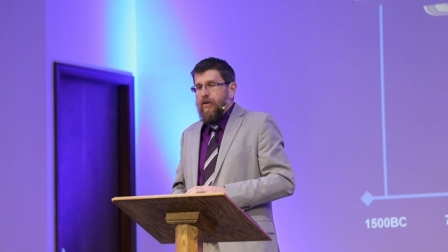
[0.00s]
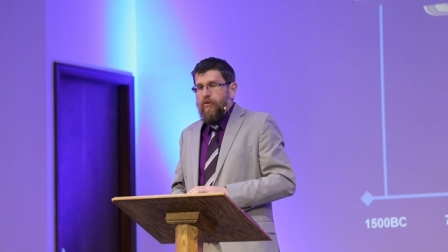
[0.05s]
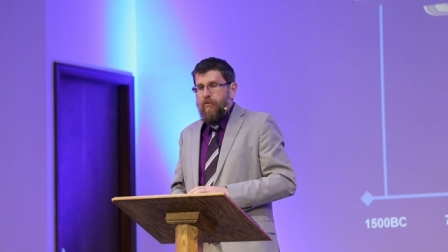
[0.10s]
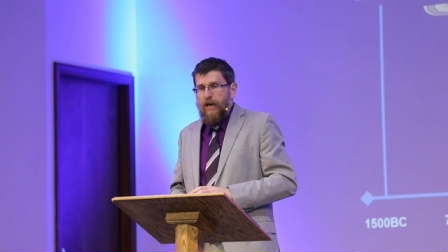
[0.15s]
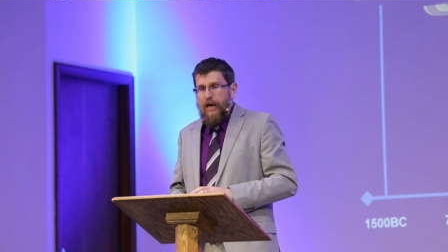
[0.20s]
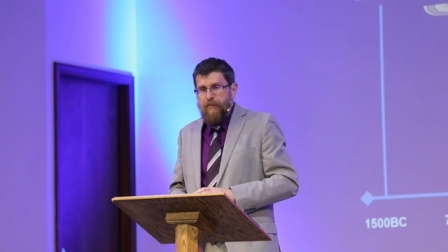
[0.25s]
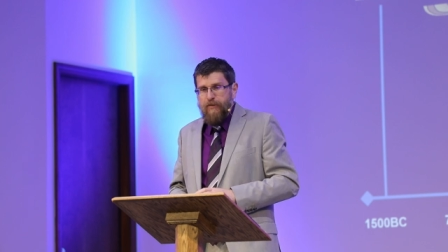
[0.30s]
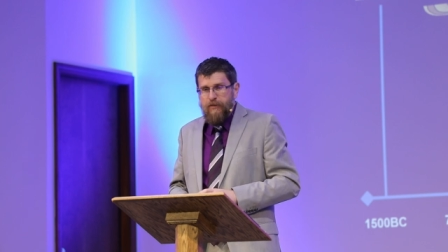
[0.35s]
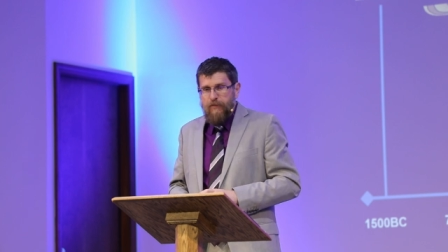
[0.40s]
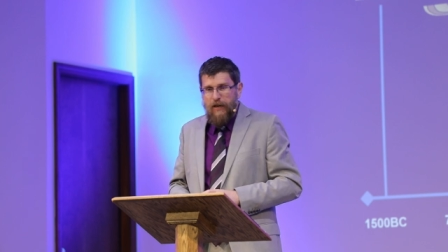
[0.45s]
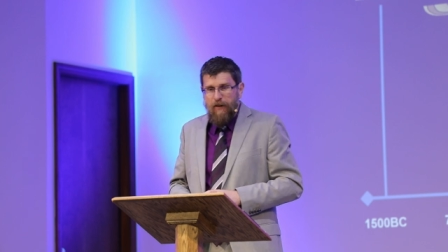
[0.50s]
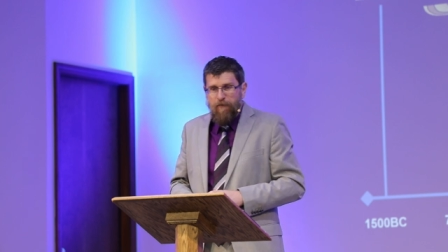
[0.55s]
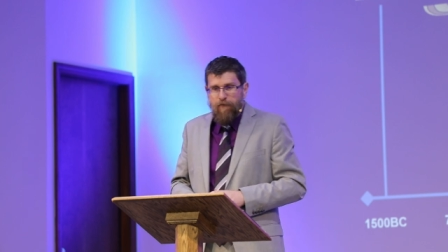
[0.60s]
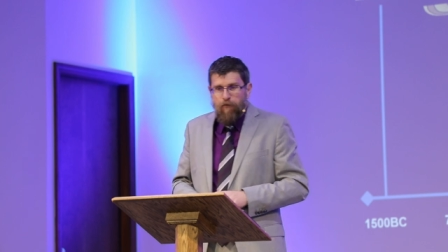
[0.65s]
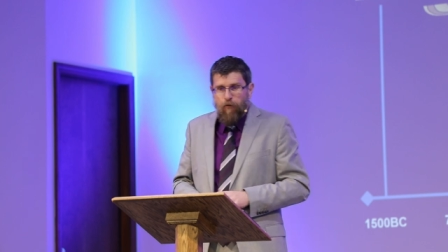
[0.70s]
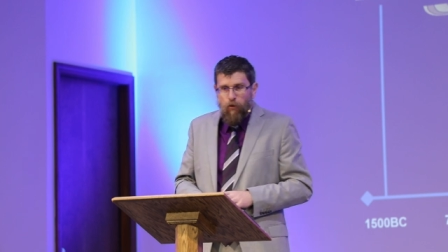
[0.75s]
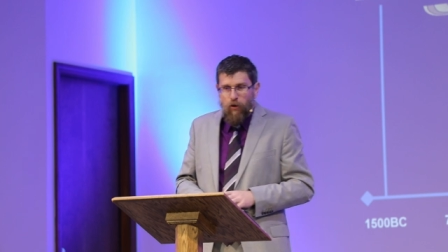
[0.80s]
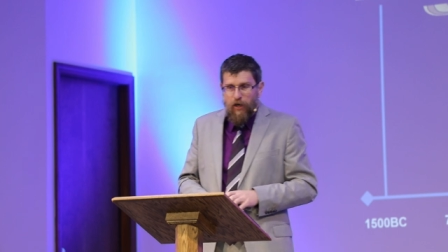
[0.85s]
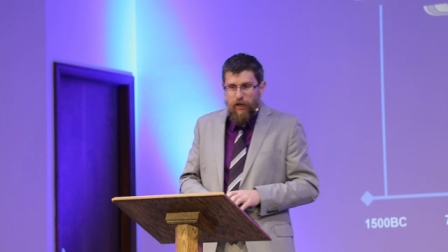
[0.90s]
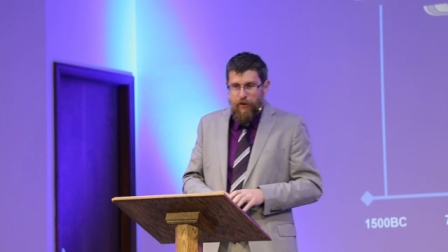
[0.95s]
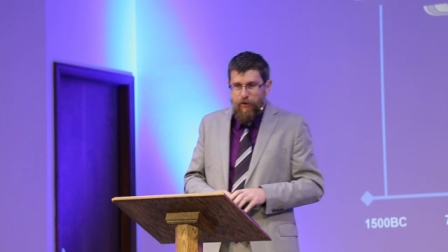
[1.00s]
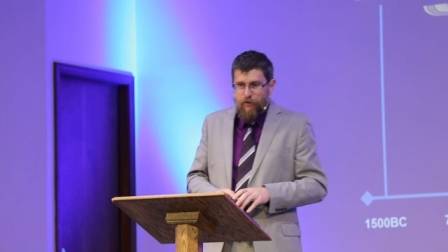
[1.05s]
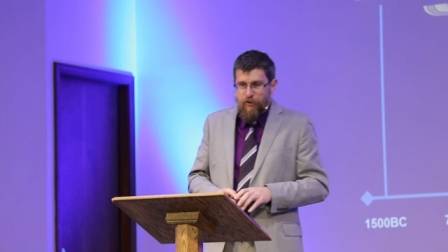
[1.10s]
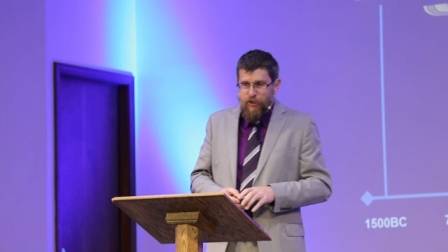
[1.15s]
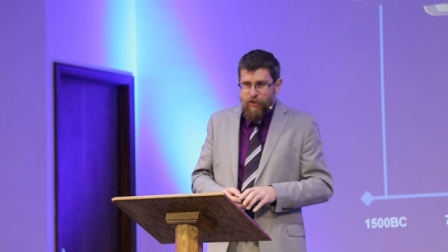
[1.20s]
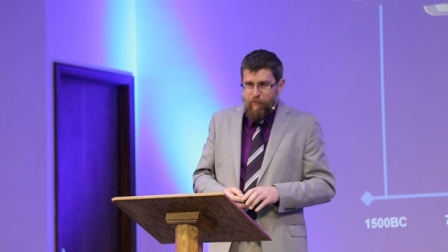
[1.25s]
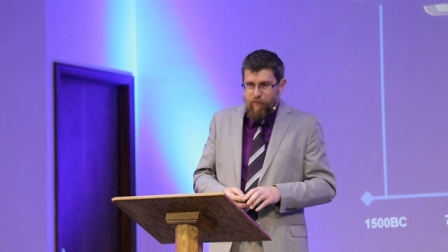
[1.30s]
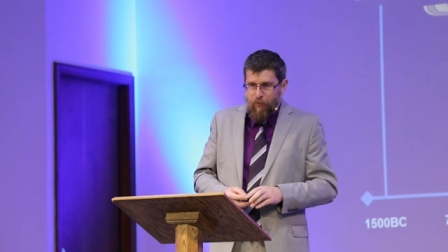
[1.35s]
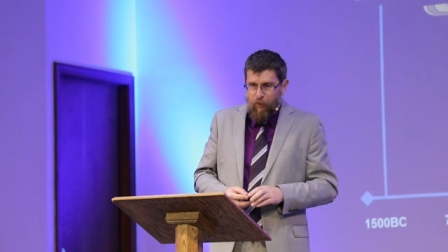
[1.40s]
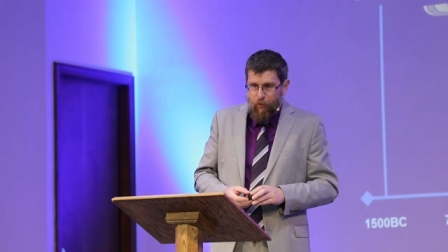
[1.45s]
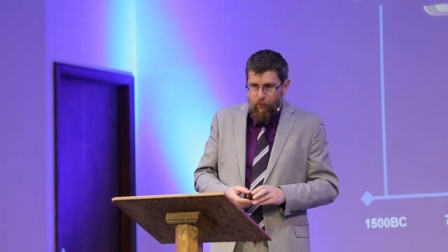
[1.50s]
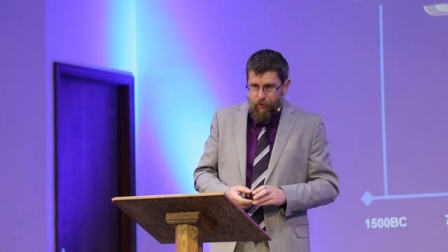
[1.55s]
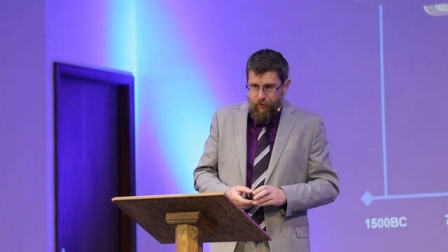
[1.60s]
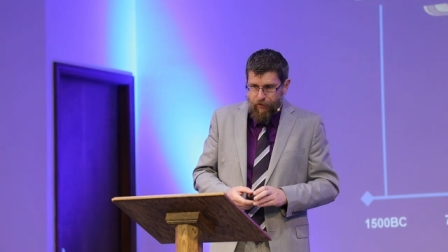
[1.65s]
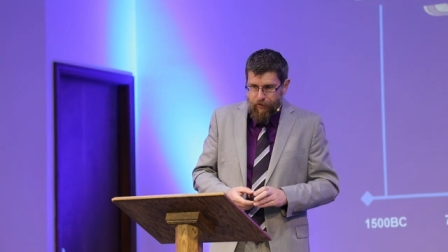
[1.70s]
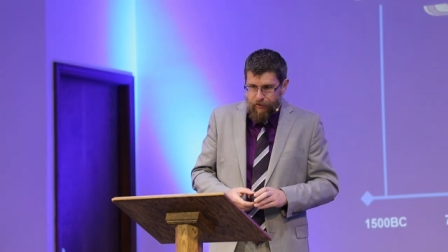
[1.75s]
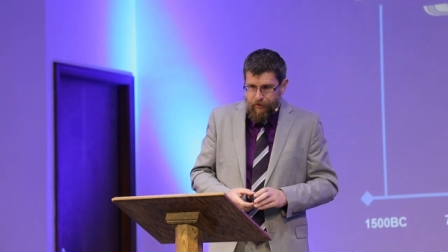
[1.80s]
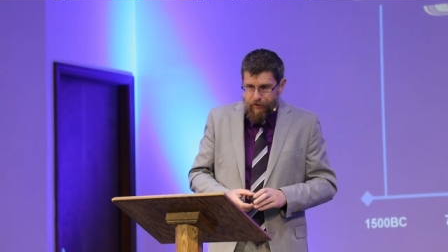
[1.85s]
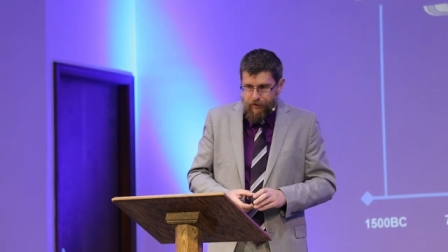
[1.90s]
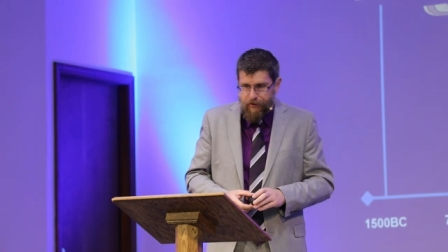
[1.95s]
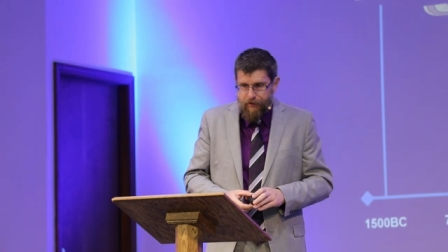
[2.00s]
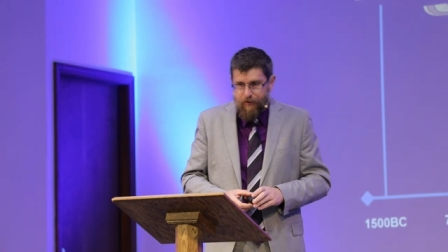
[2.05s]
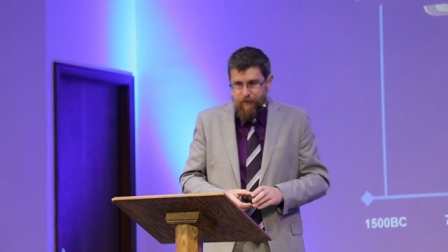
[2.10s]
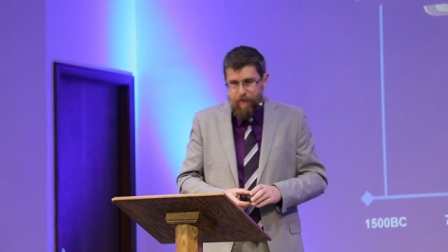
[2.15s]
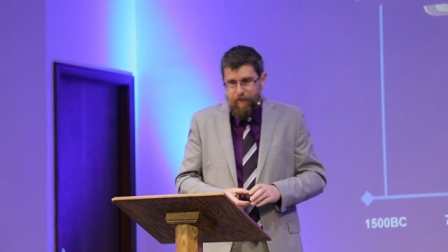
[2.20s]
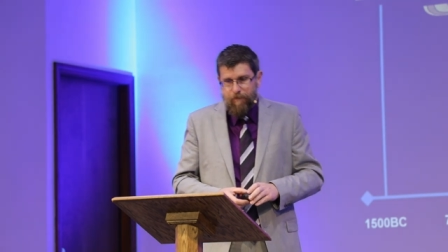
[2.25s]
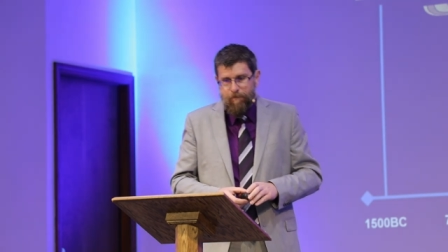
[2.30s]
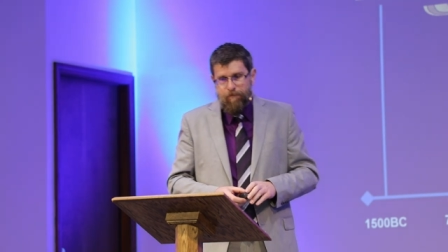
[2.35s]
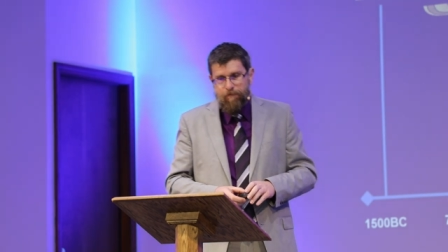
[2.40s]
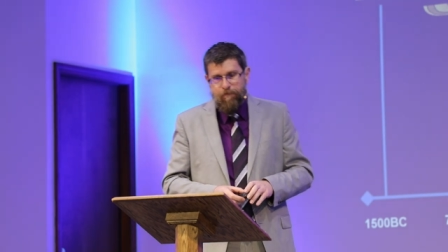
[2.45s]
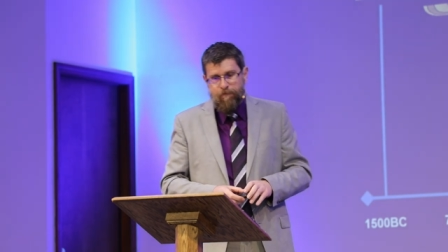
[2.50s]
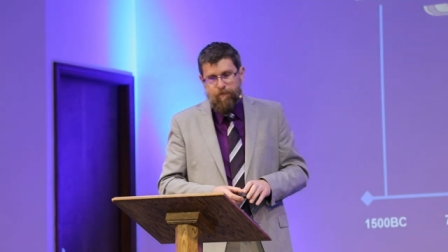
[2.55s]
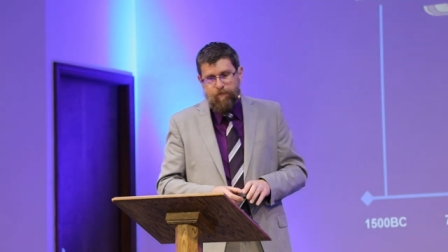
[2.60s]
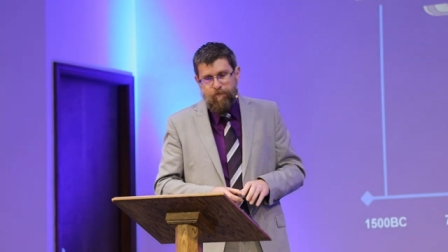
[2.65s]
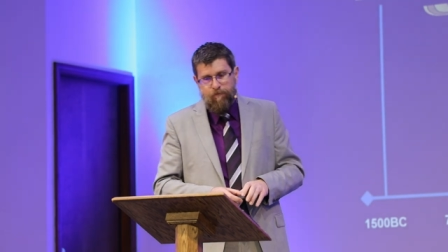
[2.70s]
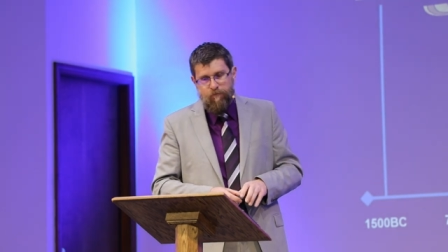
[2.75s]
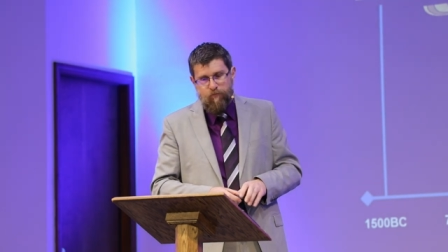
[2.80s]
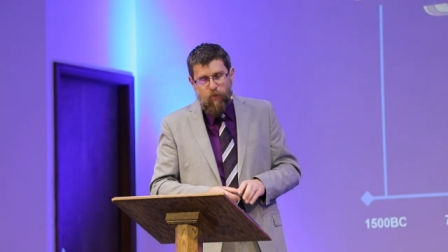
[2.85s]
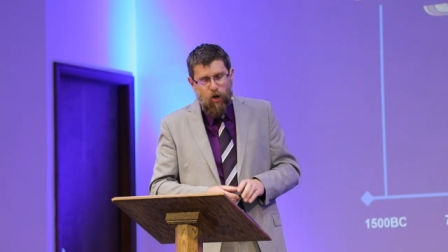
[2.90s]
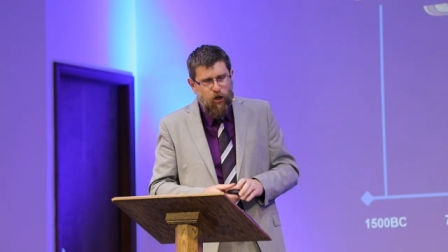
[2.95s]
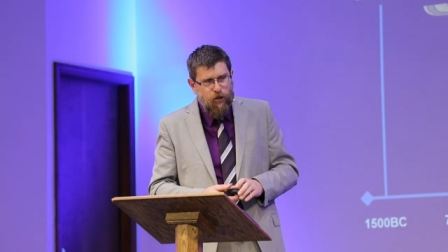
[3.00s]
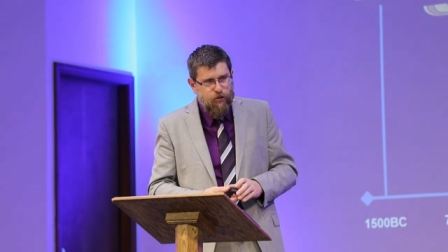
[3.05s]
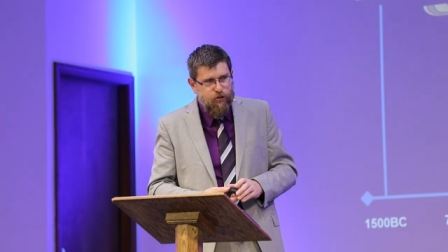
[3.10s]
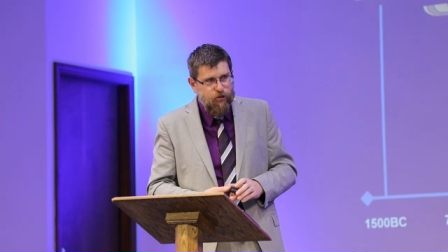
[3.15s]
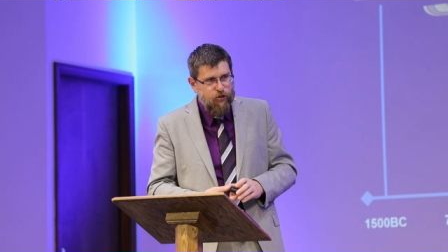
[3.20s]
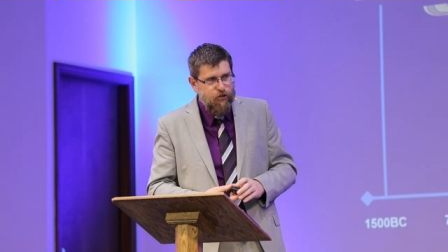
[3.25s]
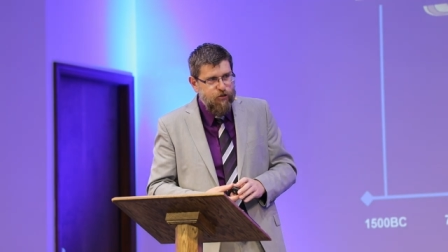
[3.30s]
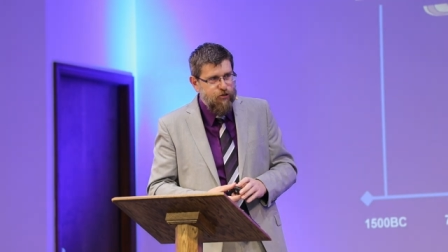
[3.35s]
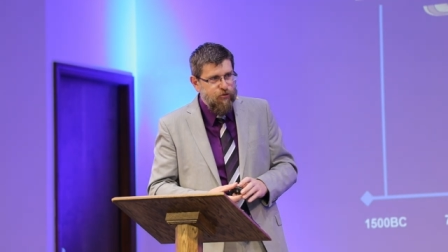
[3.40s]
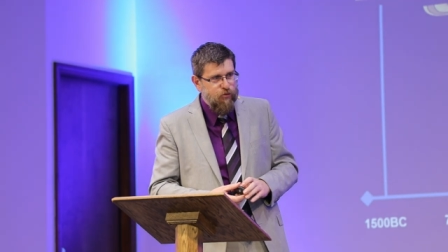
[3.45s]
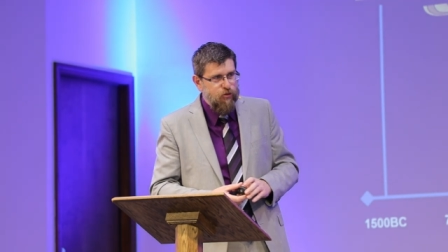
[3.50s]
grabs about 400 supporters, march on